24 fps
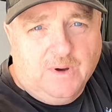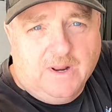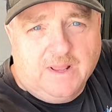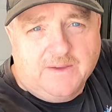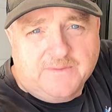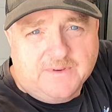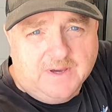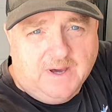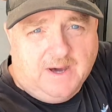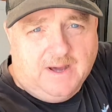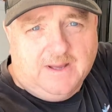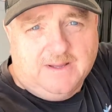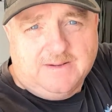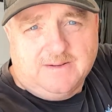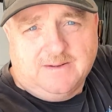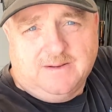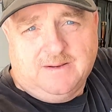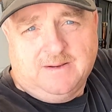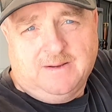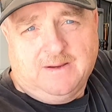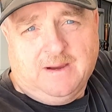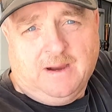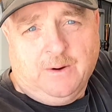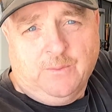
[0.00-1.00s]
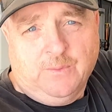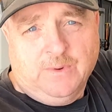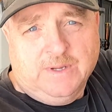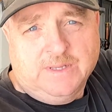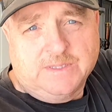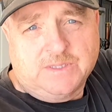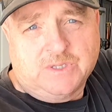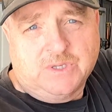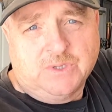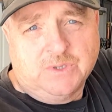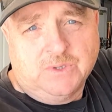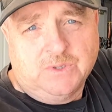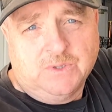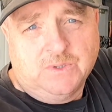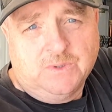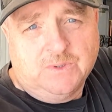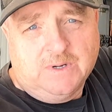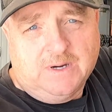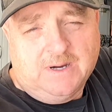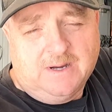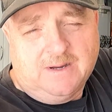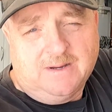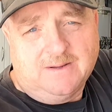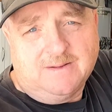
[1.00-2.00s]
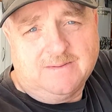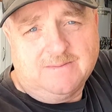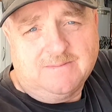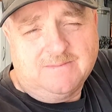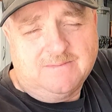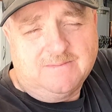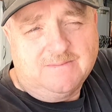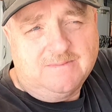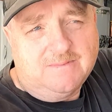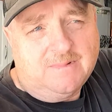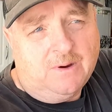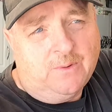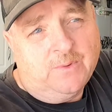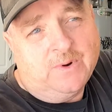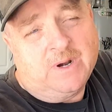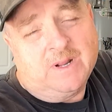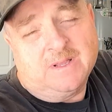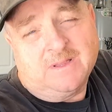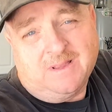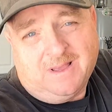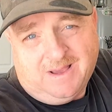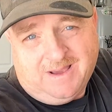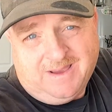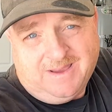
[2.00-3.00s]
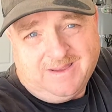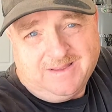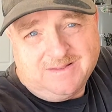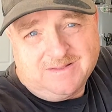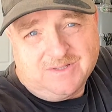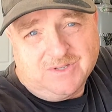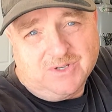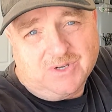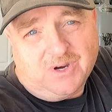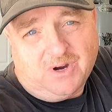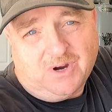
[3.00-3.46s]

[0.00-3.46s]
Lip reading: what I've got, I went online to